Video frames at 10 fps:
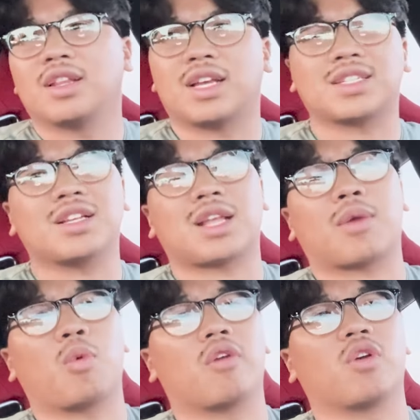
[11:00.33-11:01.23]
That sounds like
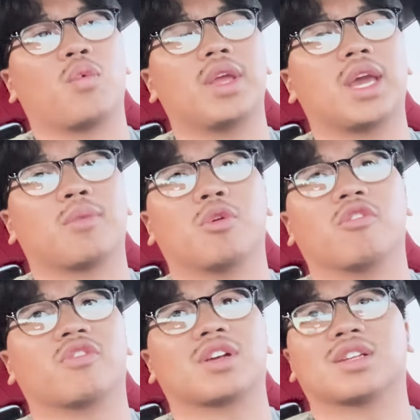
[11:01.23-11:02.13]
more of a weekend
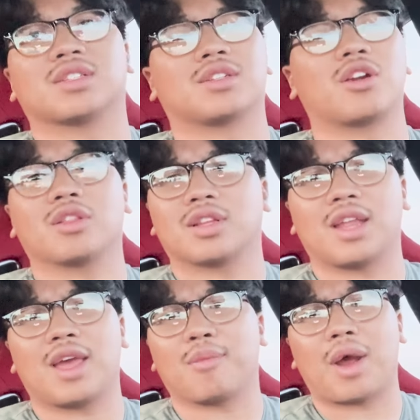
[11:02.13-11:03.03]
move because during the
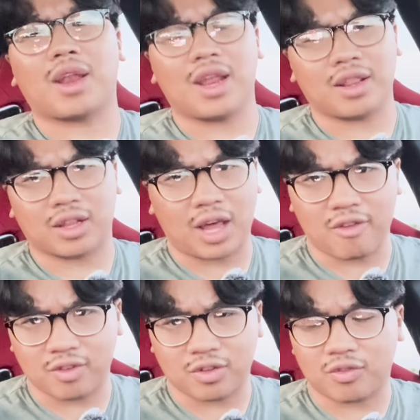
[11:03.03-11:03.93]
day, my day in the
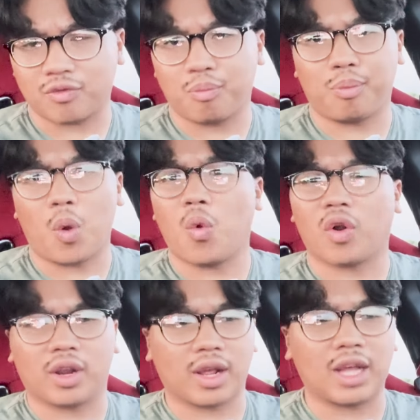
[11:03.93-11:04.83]
life is
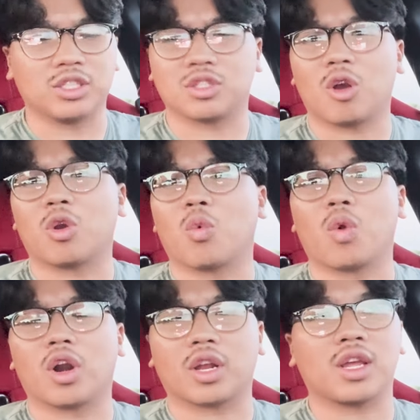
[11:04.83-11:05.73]
boring. I just go to
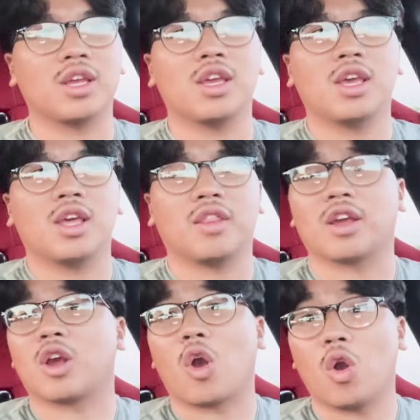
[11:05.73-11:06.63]
work,
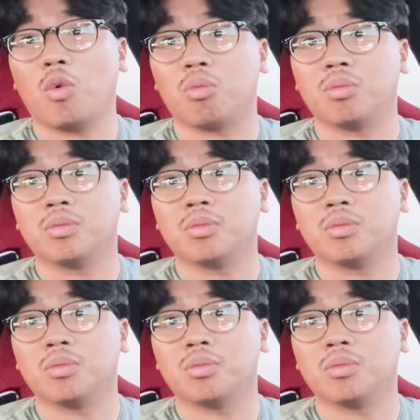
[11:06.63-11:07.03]
then go home.